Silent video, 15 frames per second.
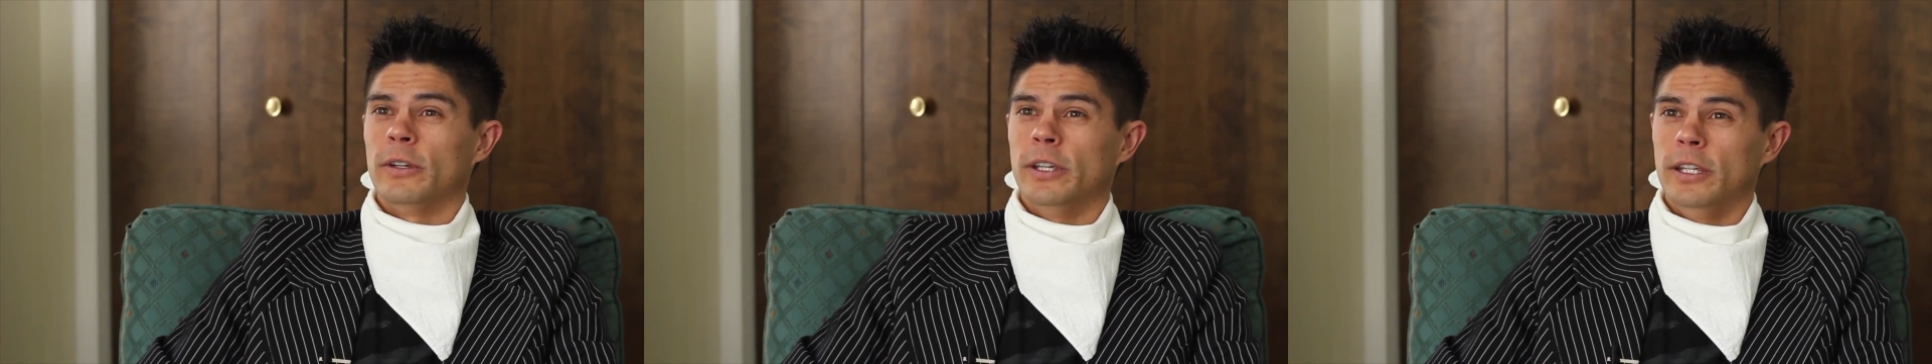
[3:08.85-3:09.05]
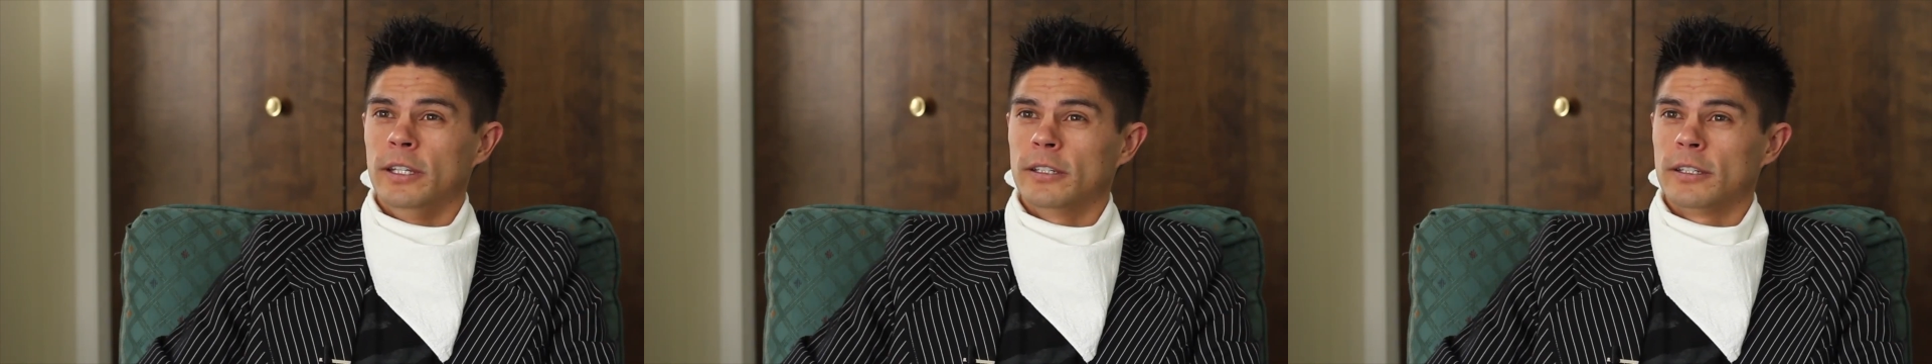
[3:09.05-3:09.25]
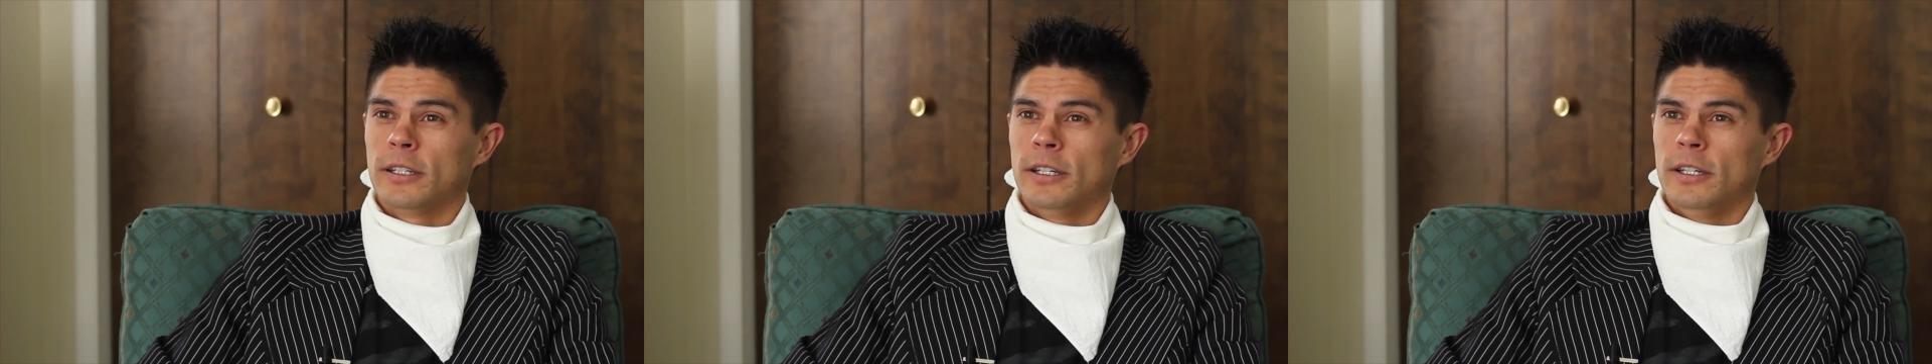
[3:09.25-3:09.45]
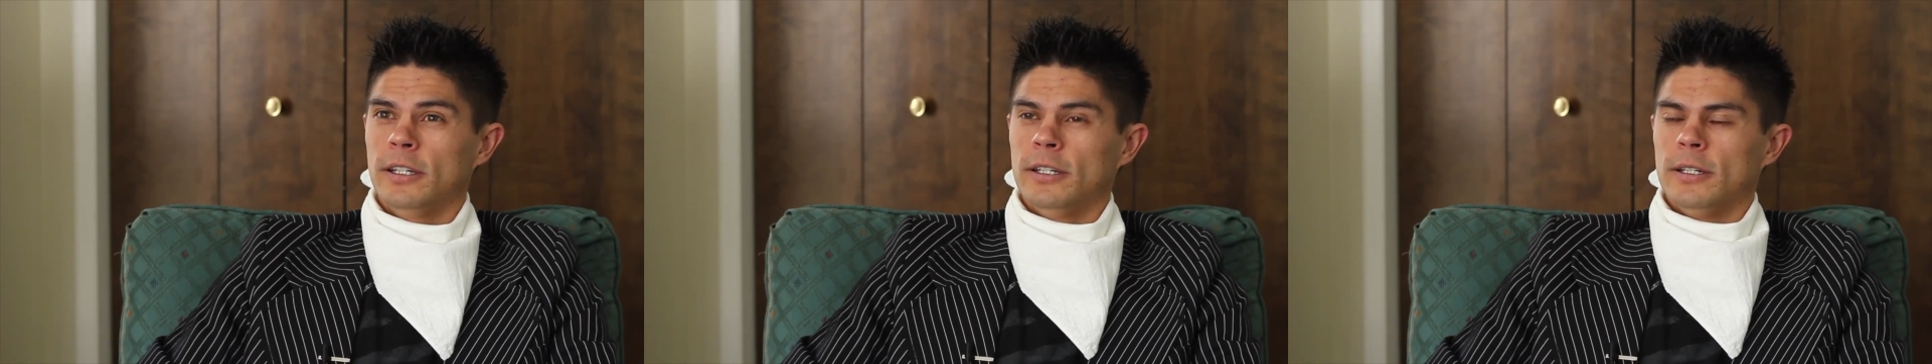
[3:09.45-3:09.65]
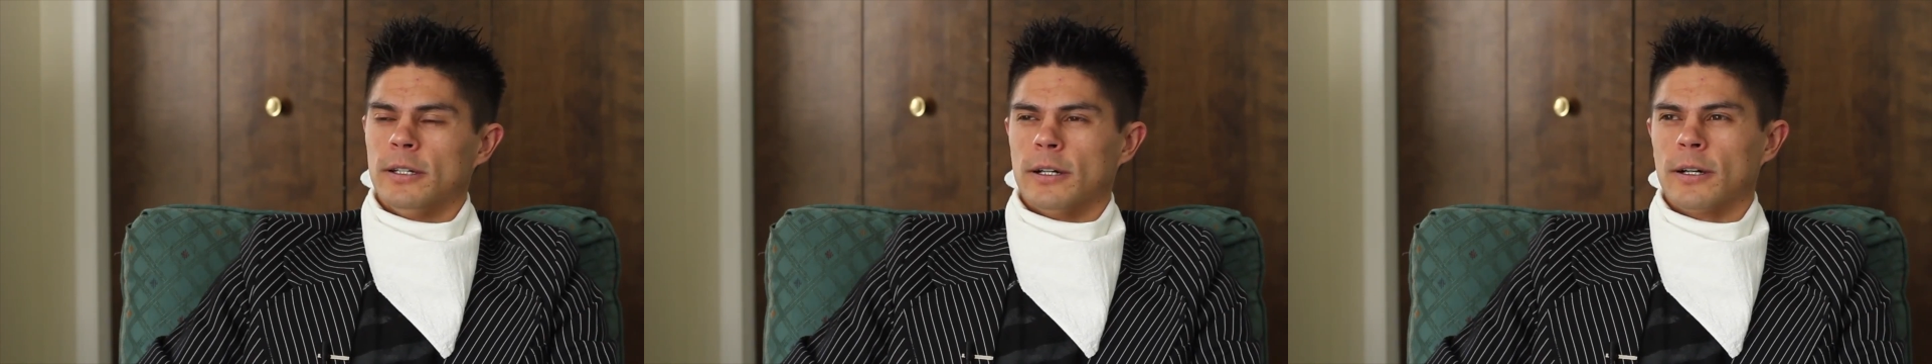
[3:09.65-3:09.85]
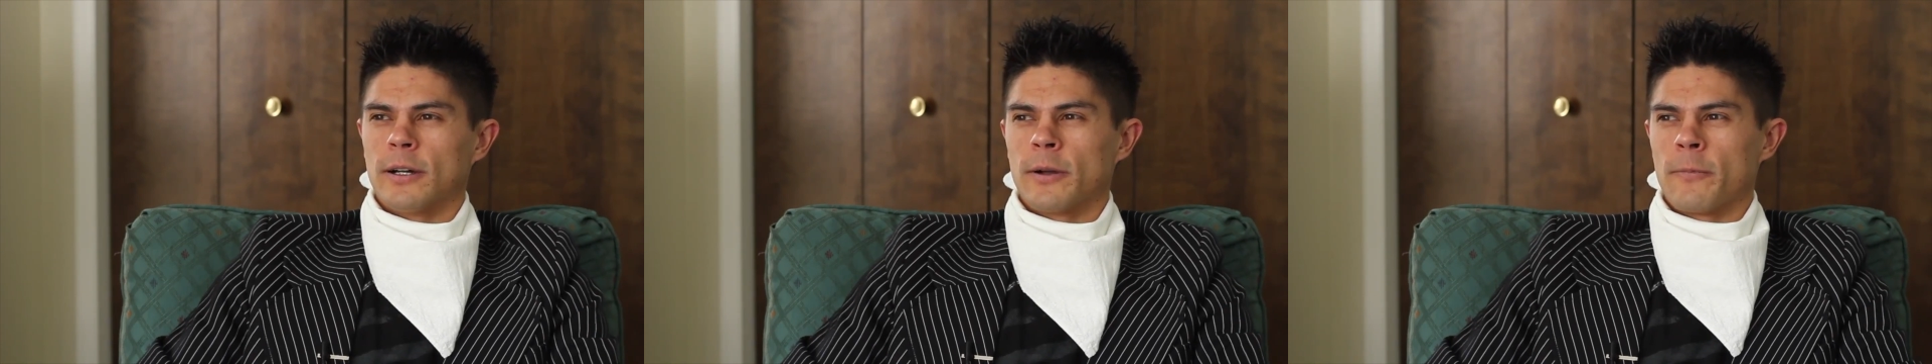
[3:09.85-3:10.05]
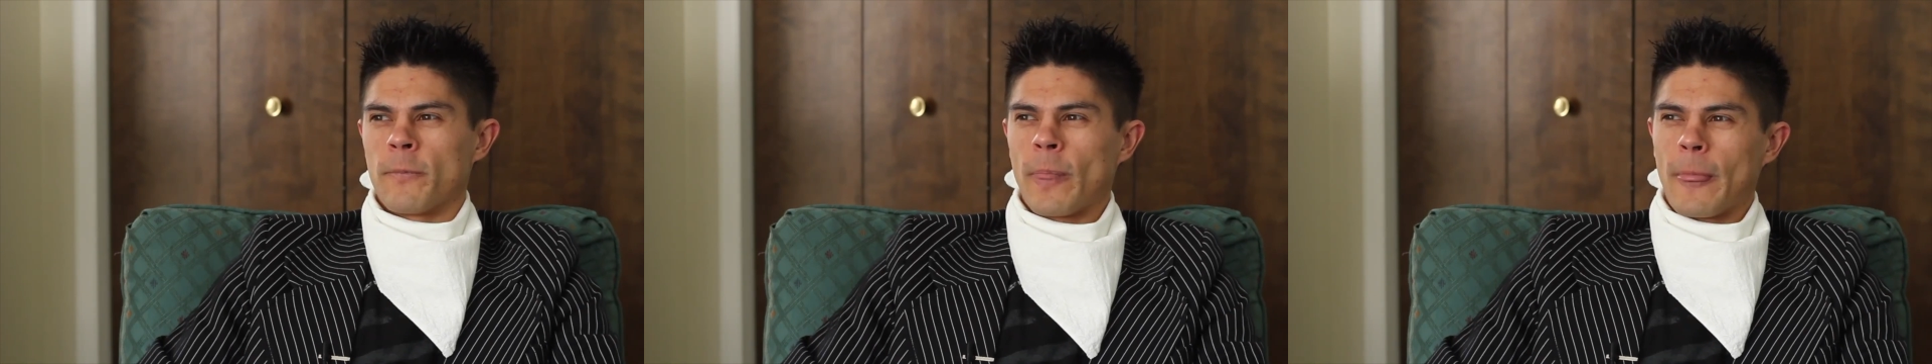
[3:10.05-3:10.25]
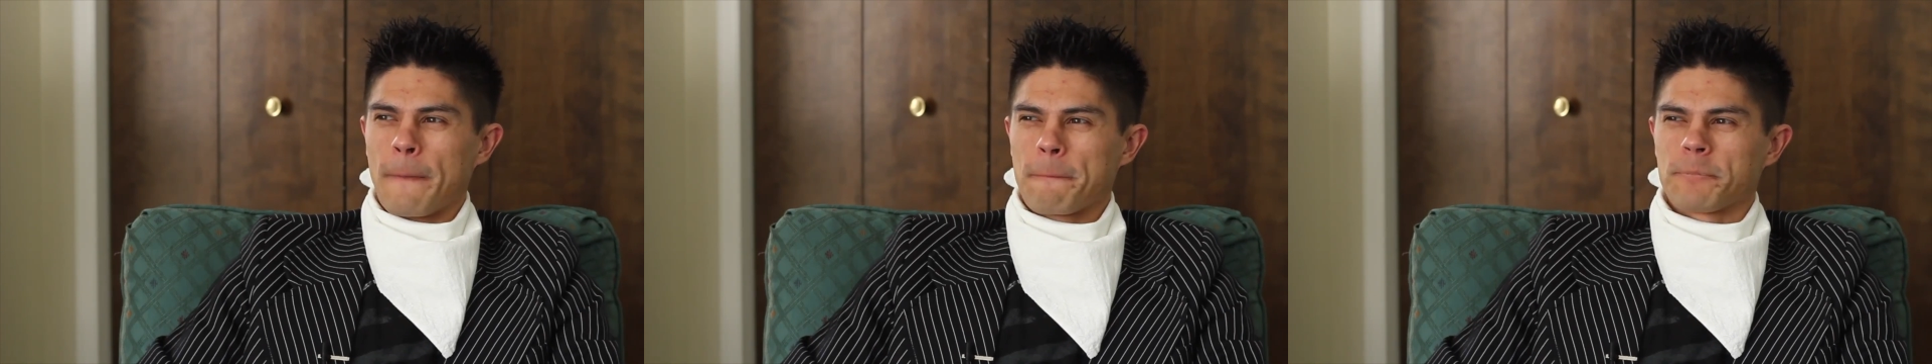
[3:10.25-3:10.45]
eat.
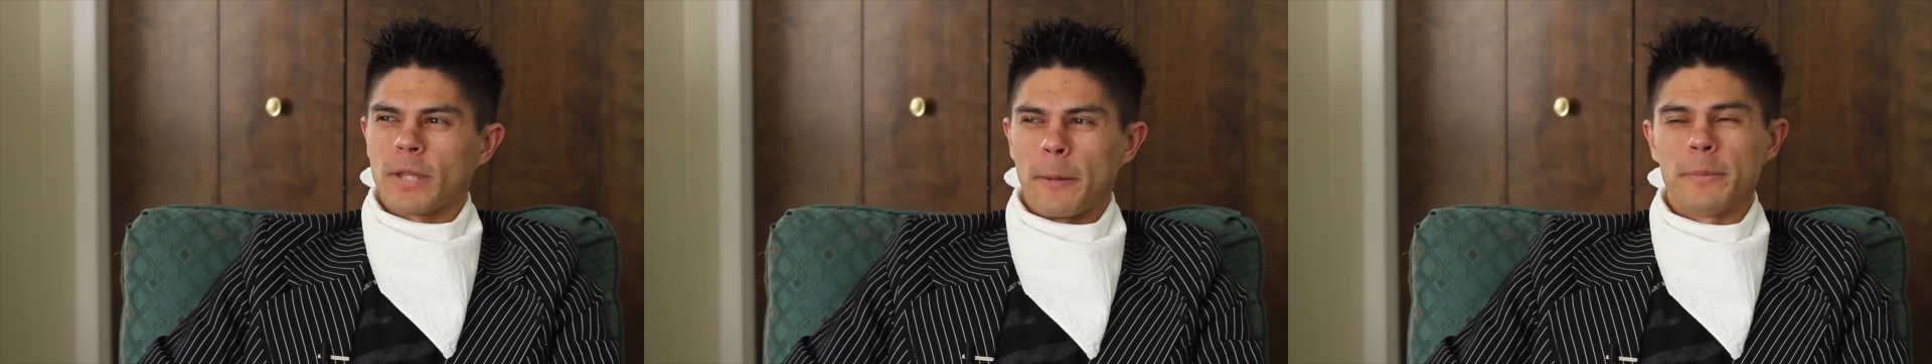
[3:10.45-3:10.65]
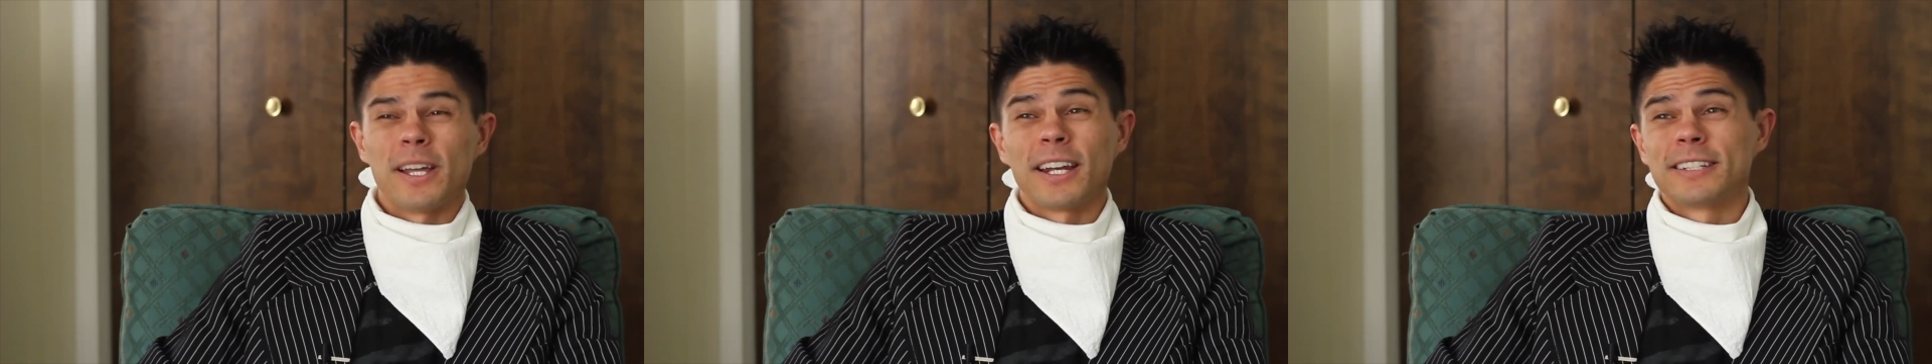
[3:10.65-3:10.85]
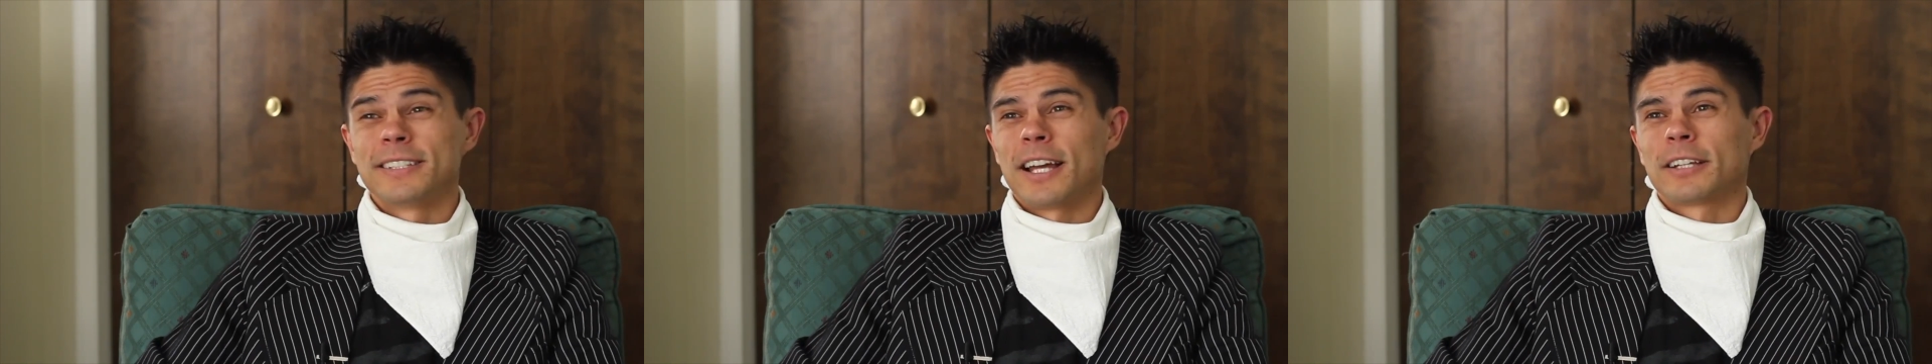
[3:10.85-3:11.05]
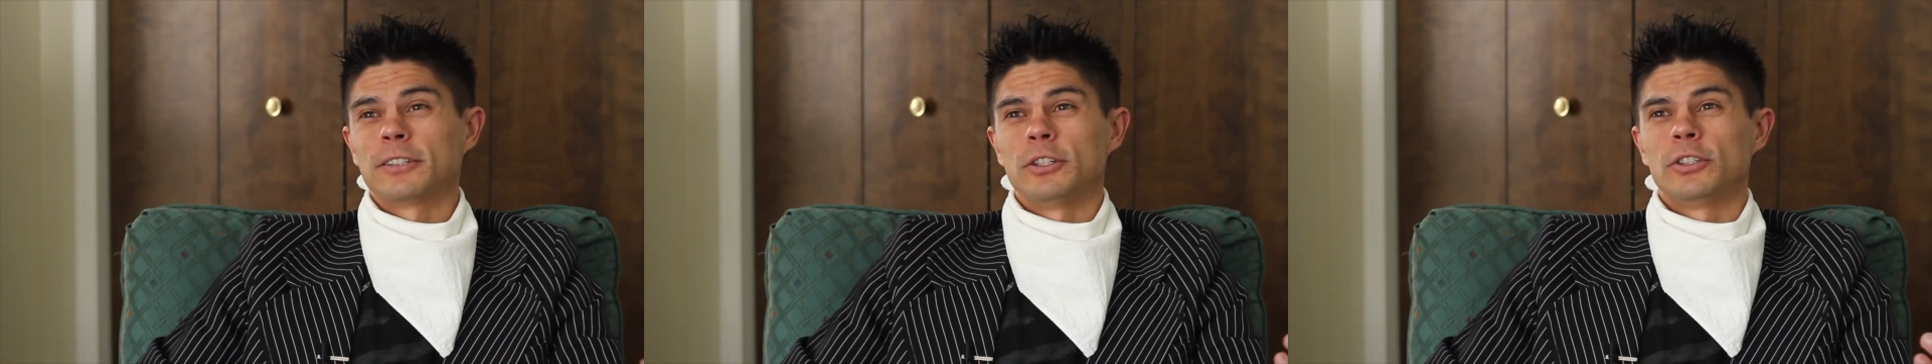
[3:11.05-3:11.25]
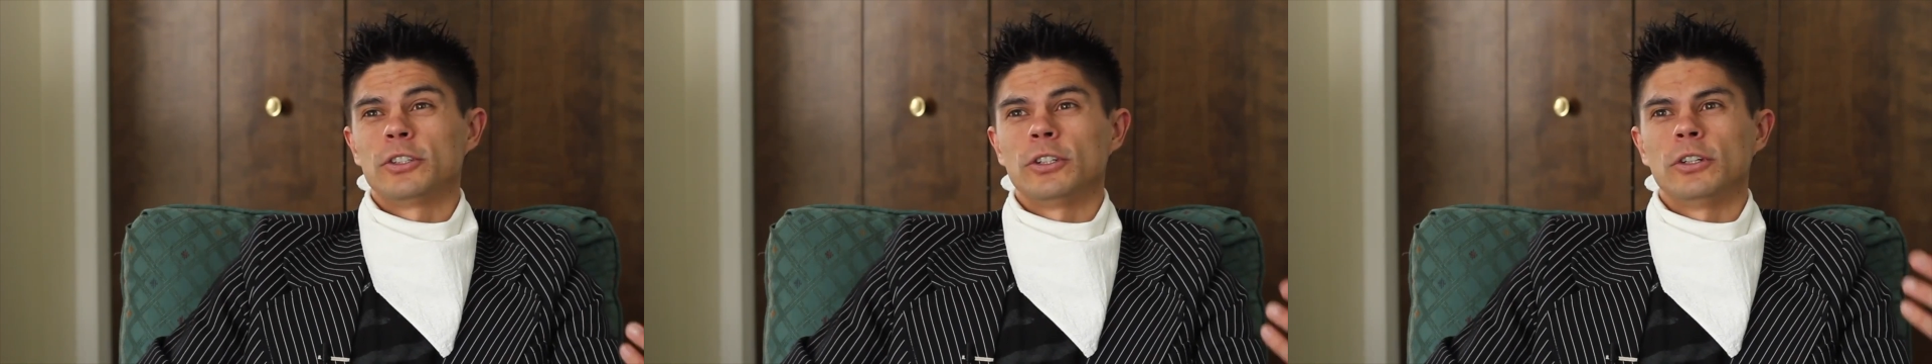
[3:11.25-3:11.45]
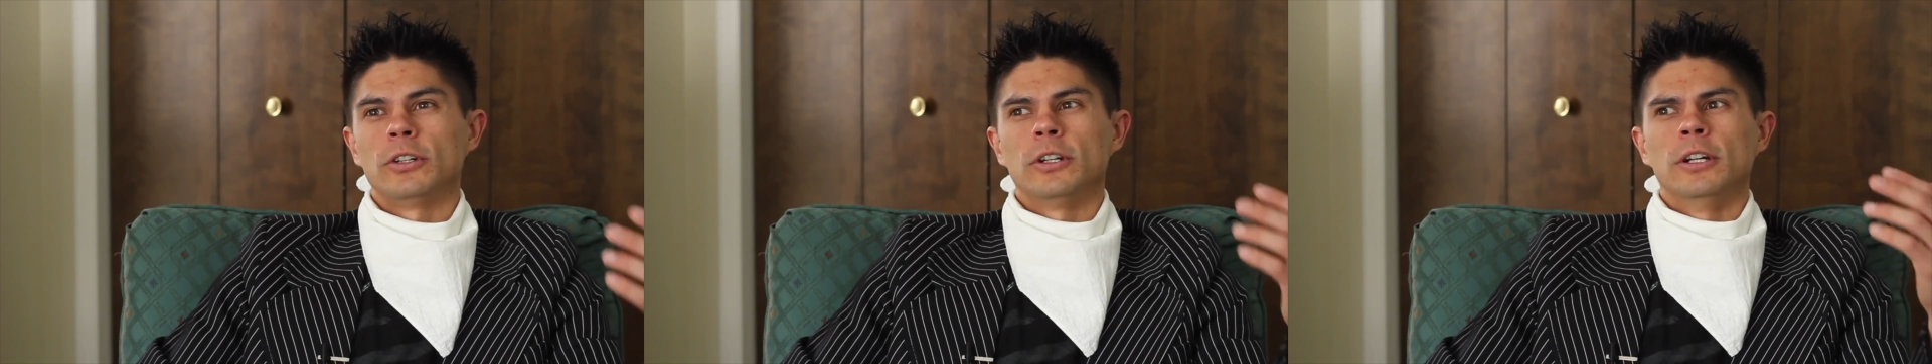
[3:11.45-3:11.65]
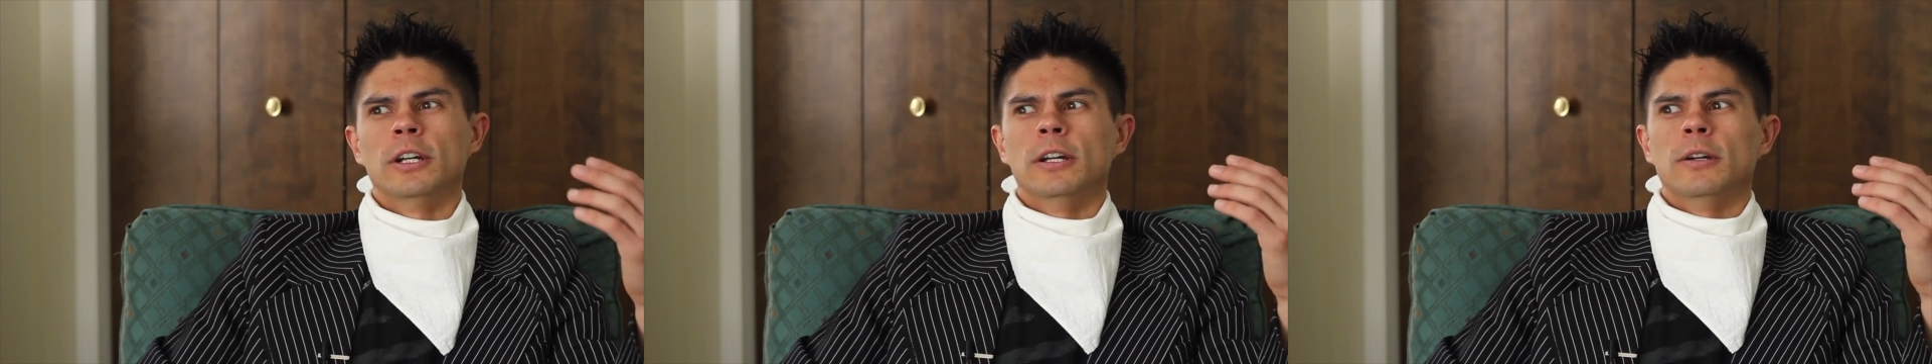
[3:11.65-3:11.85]
I'm not exactly sure